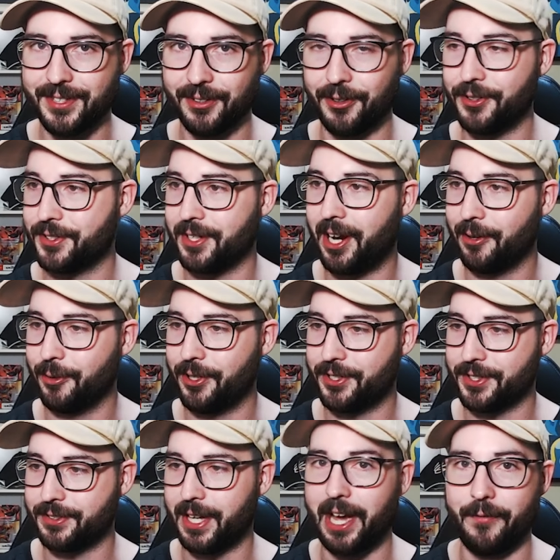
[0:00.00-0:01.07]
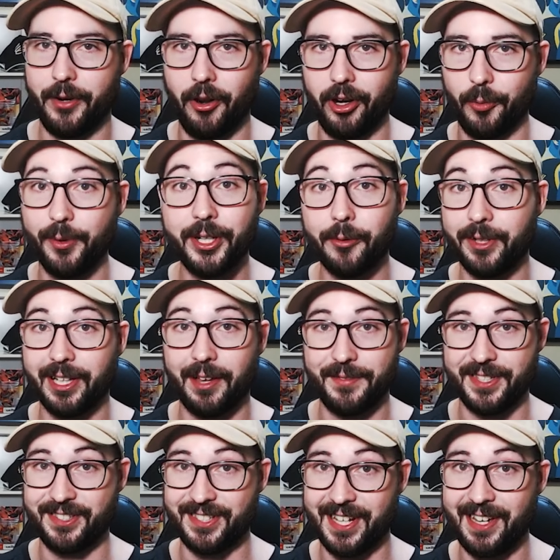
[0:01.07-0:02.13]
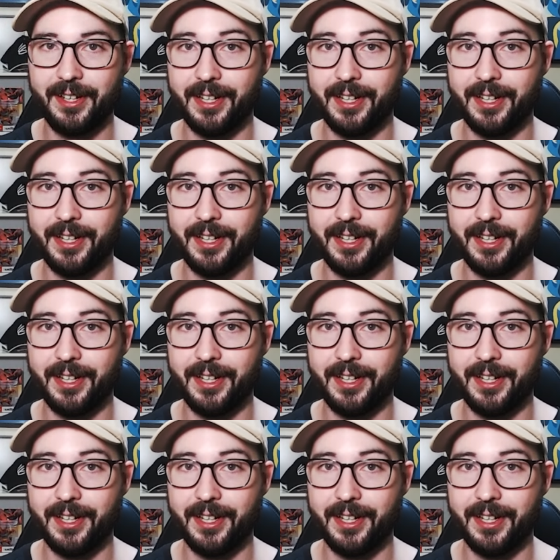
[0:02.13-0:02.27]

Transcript: Or does Iroh just have it on? him? we know he loves his tea.